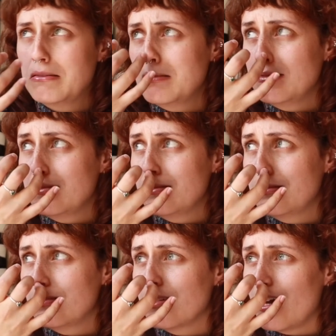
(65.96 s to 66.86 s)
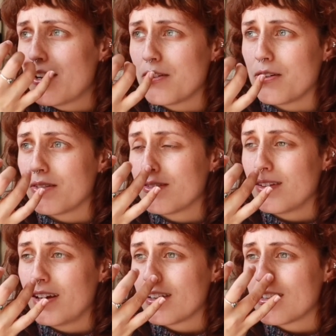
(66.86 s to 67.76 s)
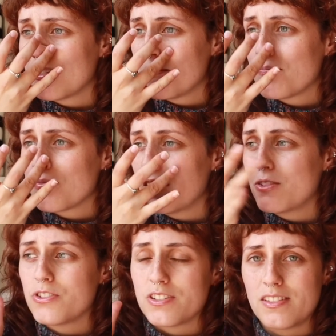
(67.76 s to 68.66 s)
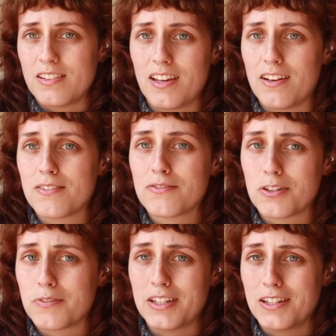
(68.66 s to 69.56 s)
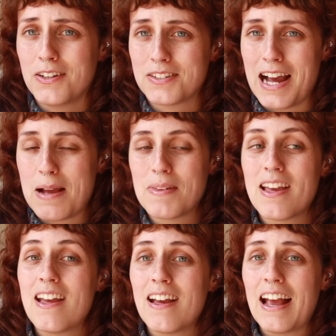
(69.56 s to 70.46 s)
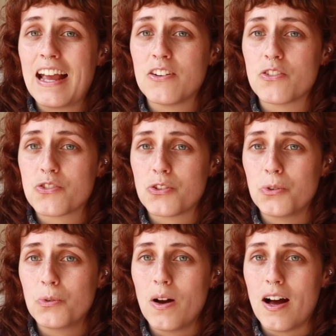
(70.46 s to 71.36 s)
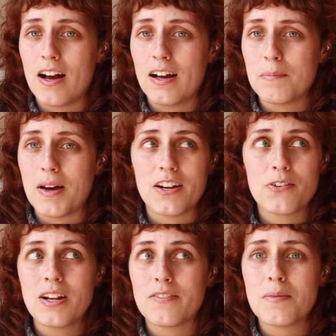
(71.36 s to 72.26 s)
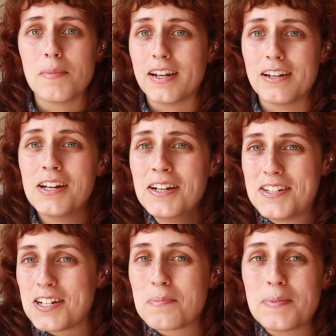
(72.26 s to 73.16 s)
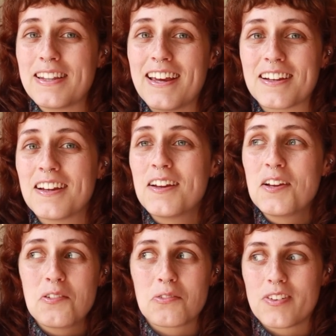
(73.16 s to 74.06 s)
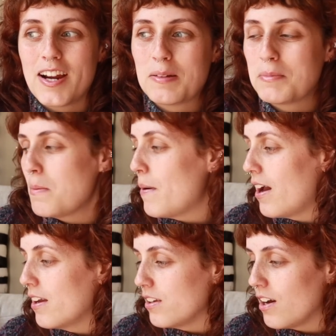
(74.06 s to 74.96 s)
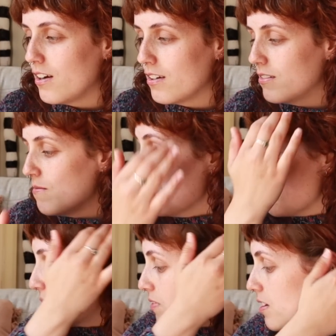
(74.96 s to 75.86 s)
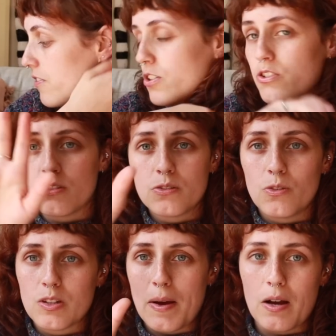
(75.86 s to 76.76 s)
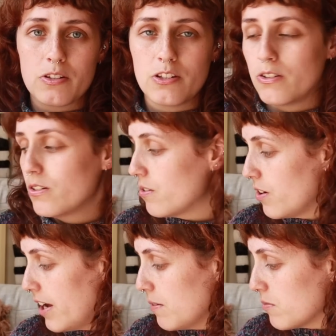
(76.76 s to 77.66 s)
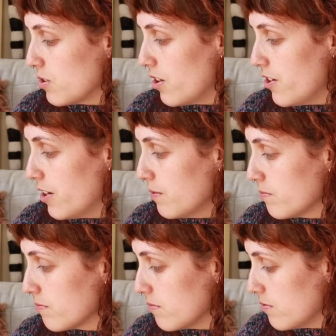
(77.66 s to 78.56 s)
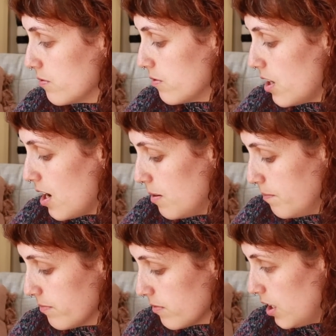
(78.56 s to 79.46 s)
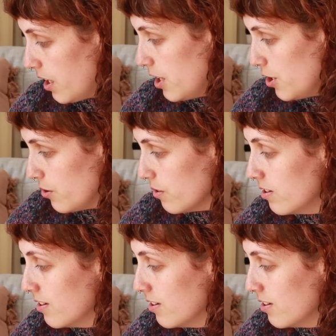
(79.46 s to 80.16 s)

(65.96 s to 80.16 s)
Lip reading: I don't know, like it'll just sit there for a really long time. And two, I don't have the money to just be like randomly buying yarn. If you do, all the power to you, great, good on you. Lucky you.